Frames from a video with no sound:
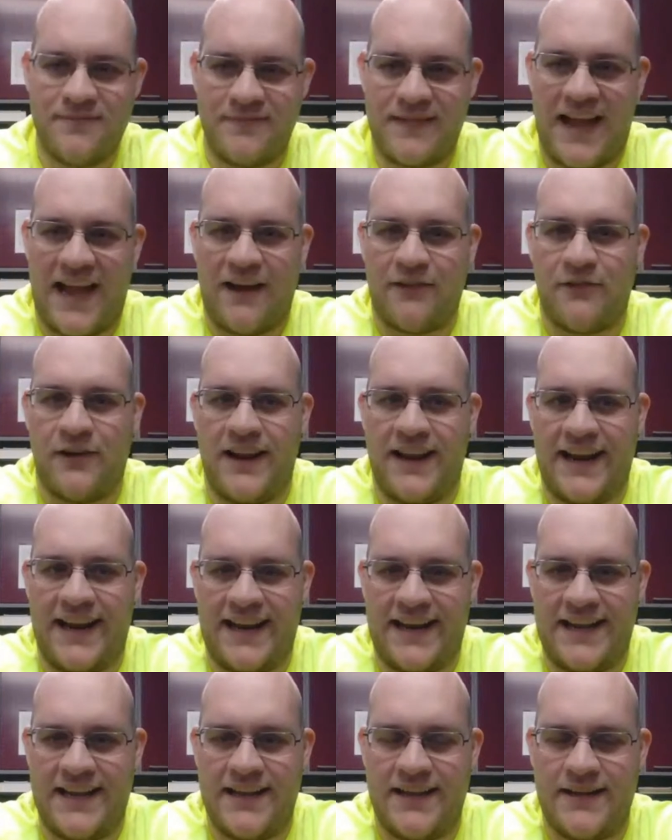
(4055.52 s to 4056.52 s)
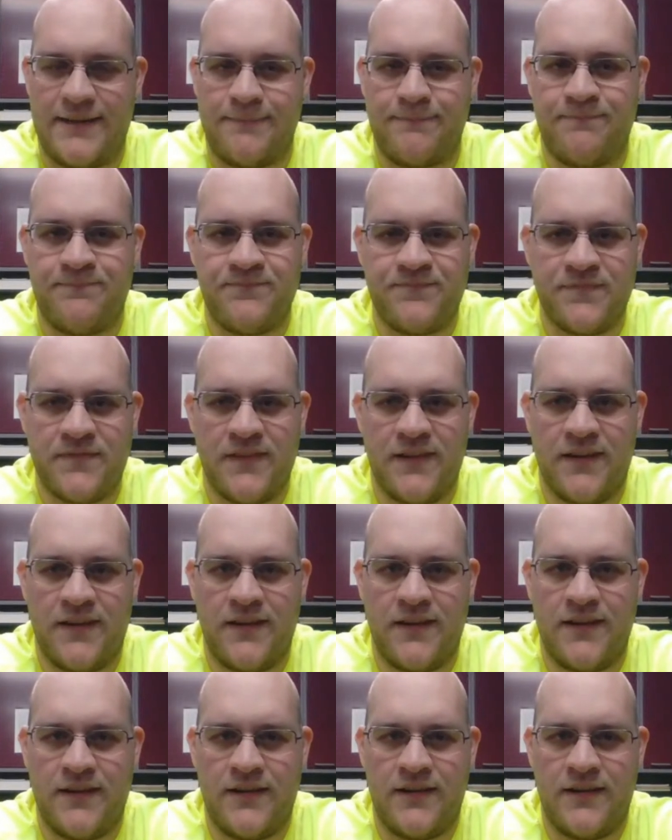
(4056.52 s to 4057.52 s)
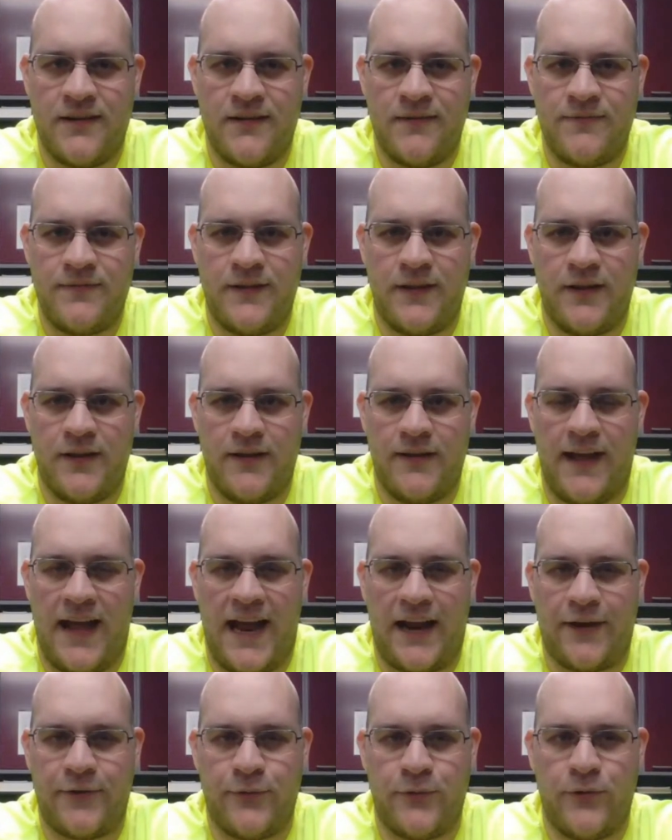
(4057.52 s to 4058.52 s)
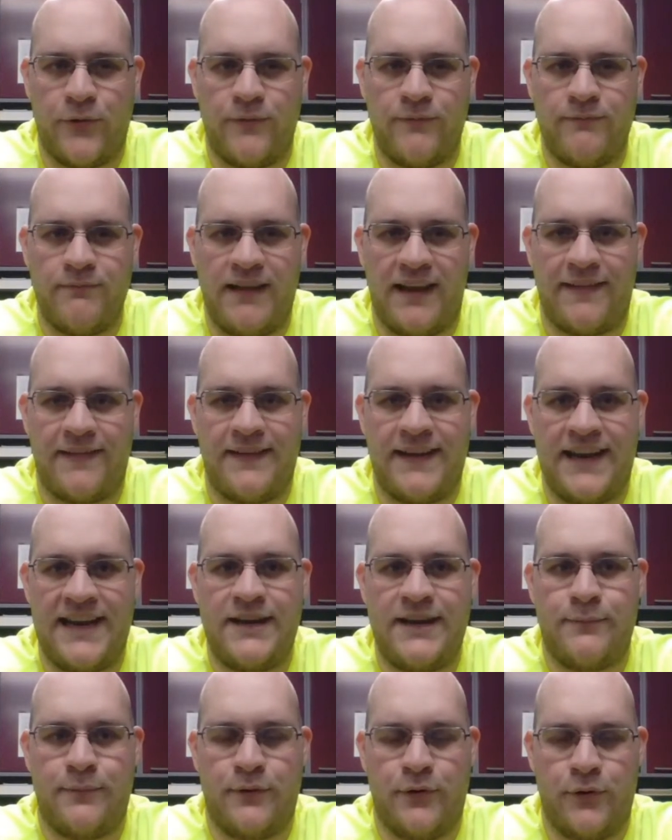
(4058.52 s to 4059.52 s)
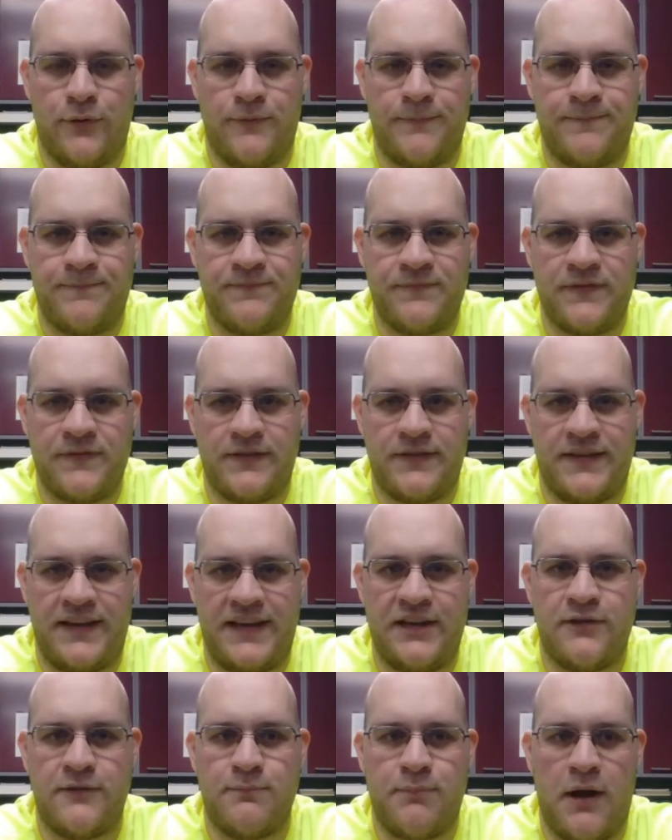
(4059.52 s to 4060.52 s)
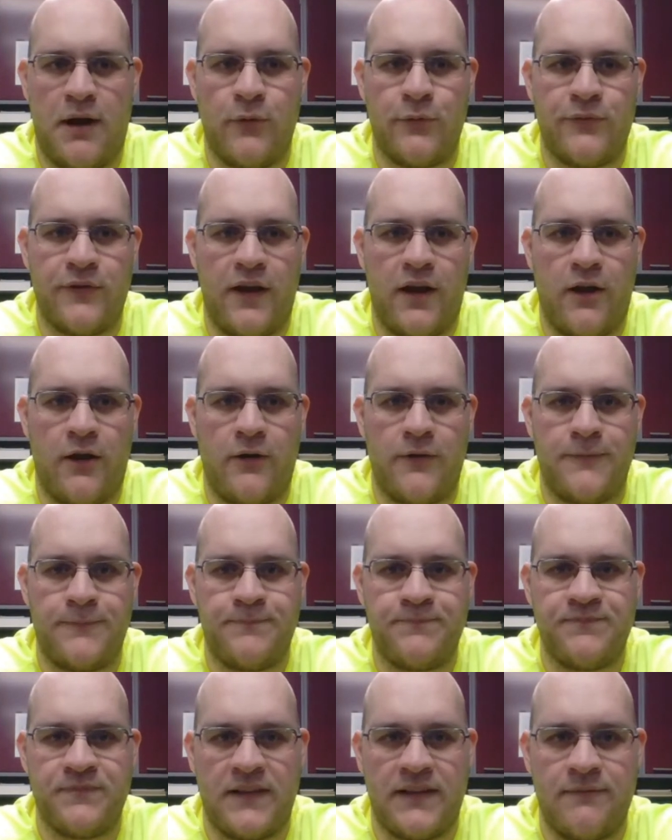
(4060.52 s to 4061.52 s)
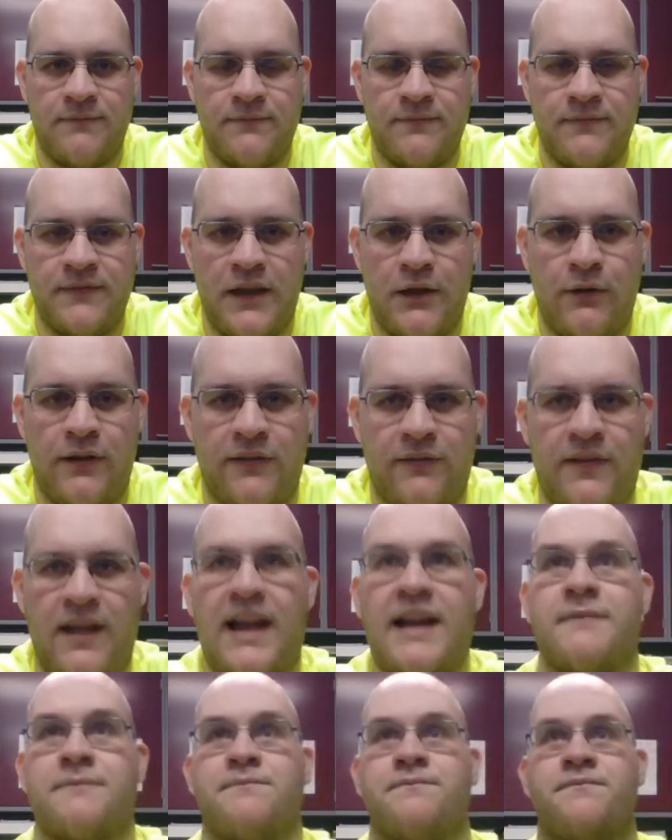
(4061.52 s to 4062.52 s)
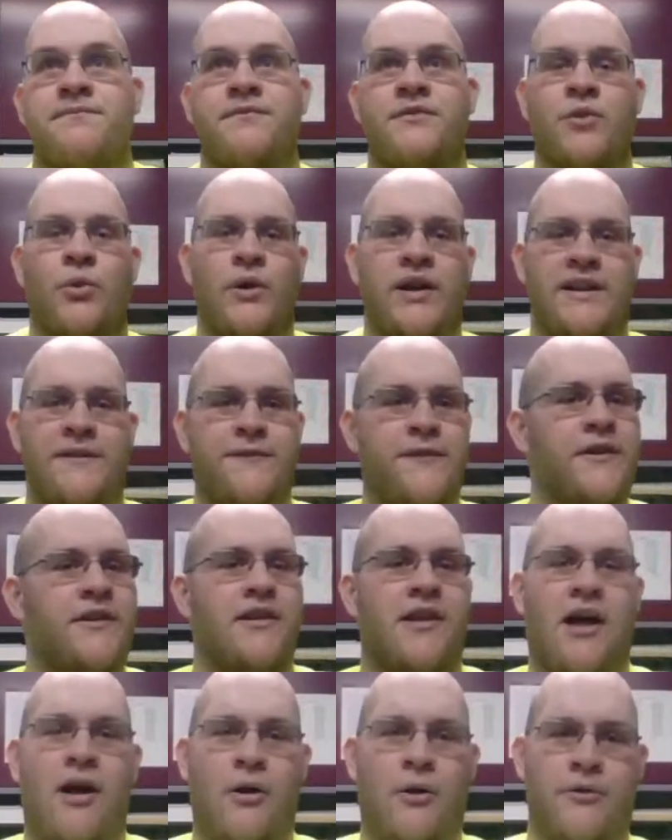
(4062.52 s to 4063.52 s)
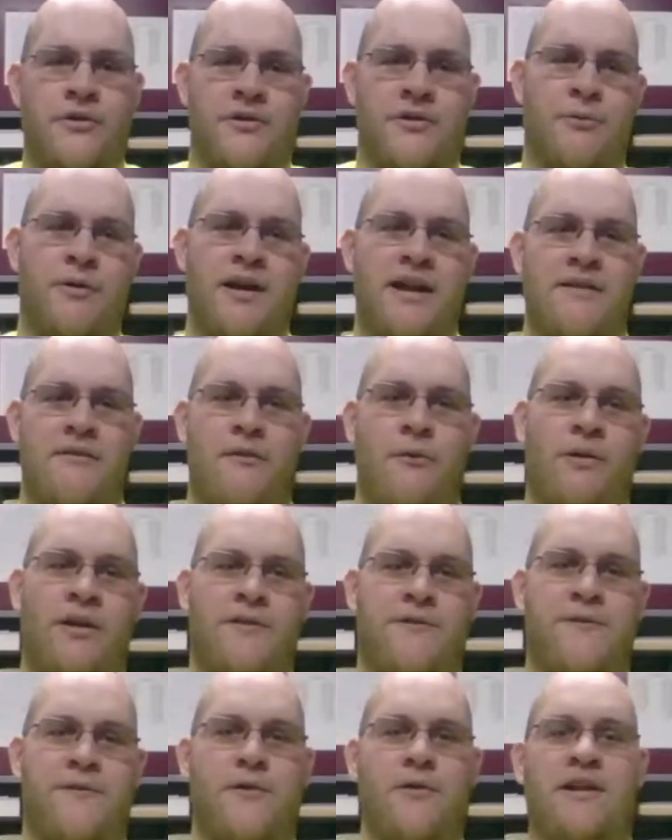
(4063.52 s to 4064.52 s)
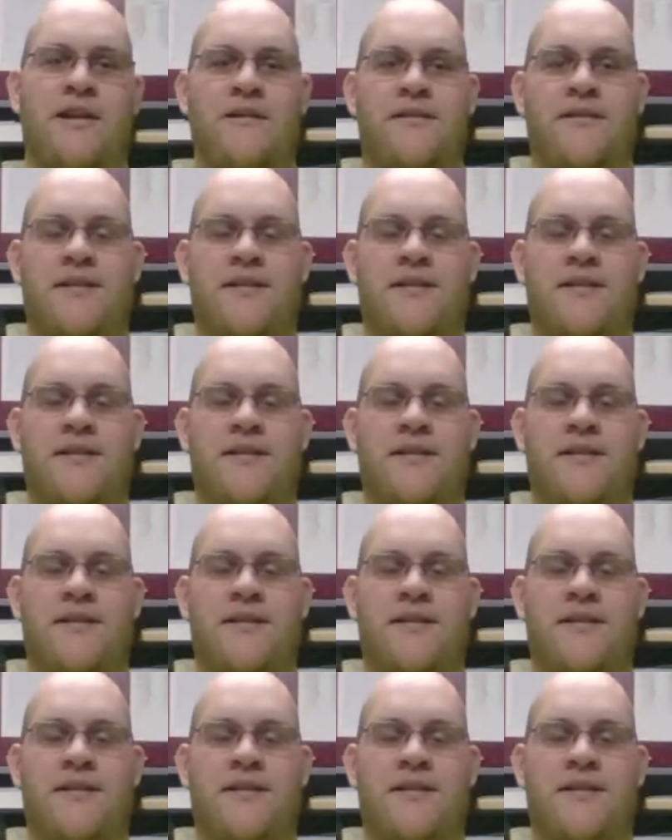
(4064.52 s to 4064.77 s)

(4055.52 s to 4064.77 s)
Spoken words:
Yeah, I ran the actual extendable Stihl pole saw. You know, it's like 20 foot long or whatever when it's fully